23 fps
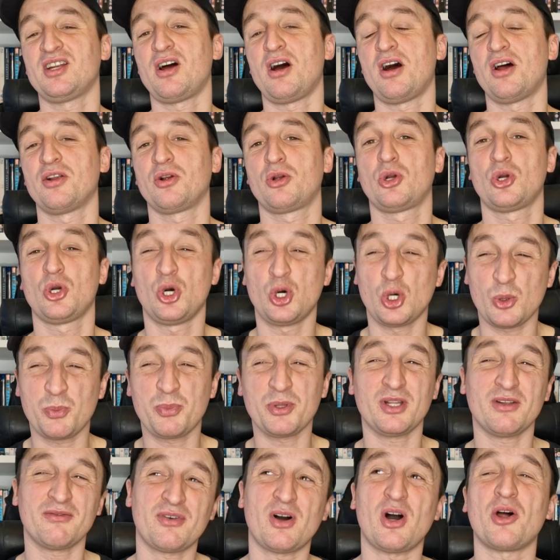there are a
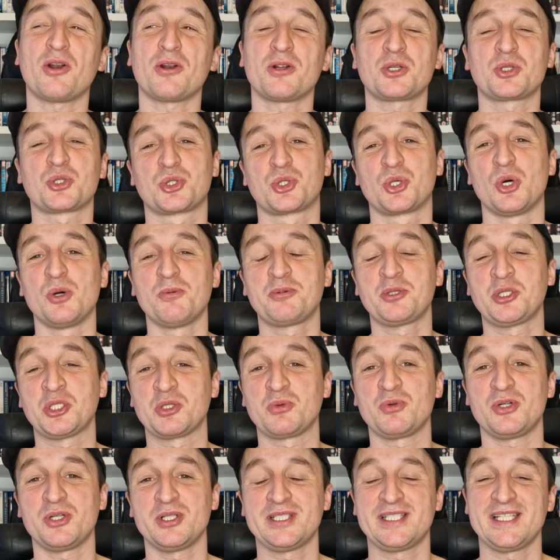couple of horror tropes
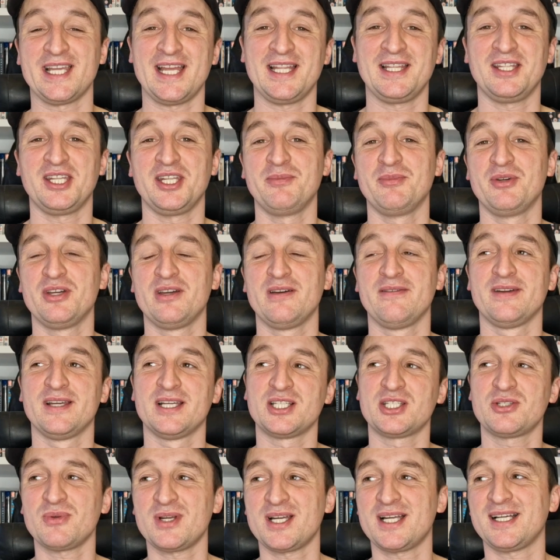towards the end of the movie
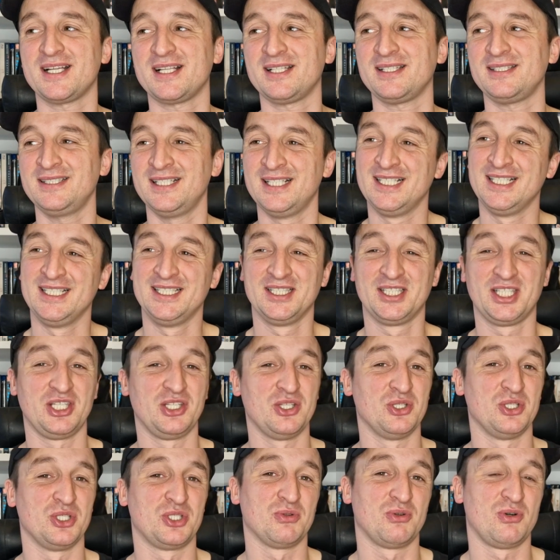as well. The
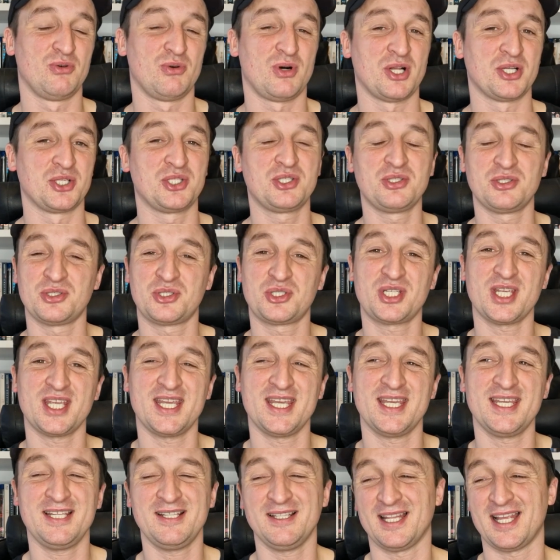usual ones you
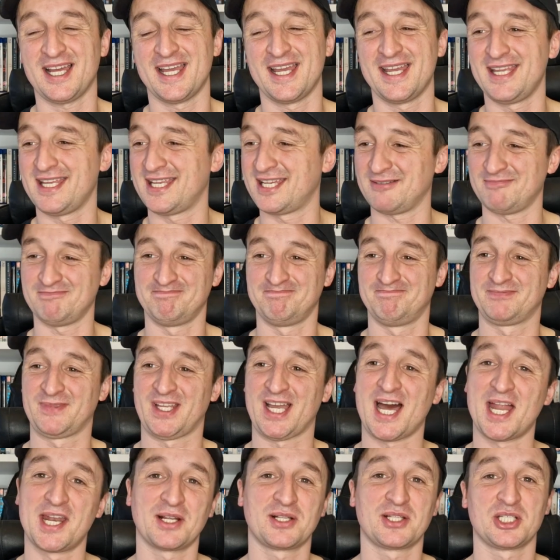see, like
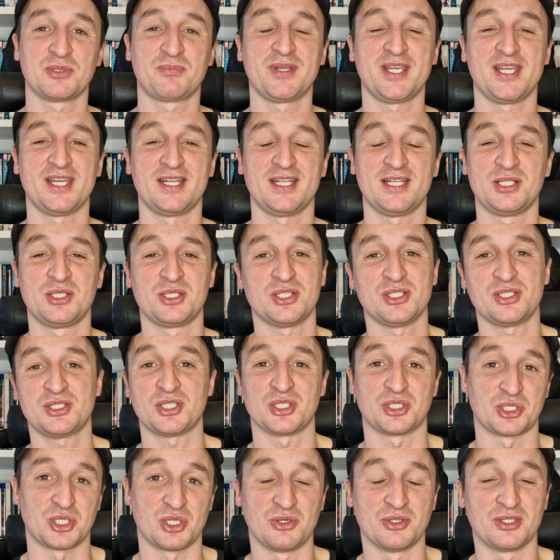characters being injured
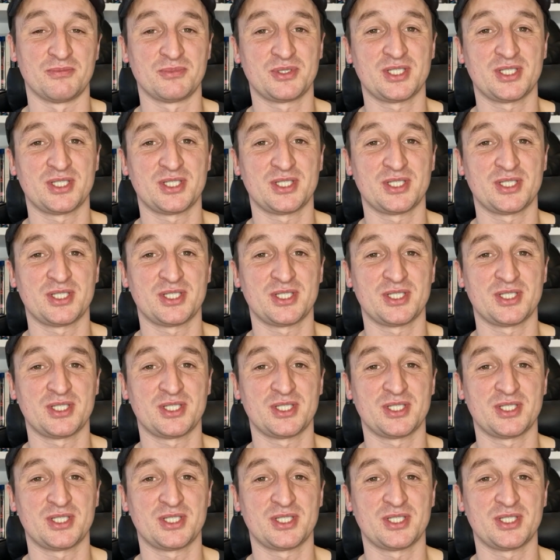to slow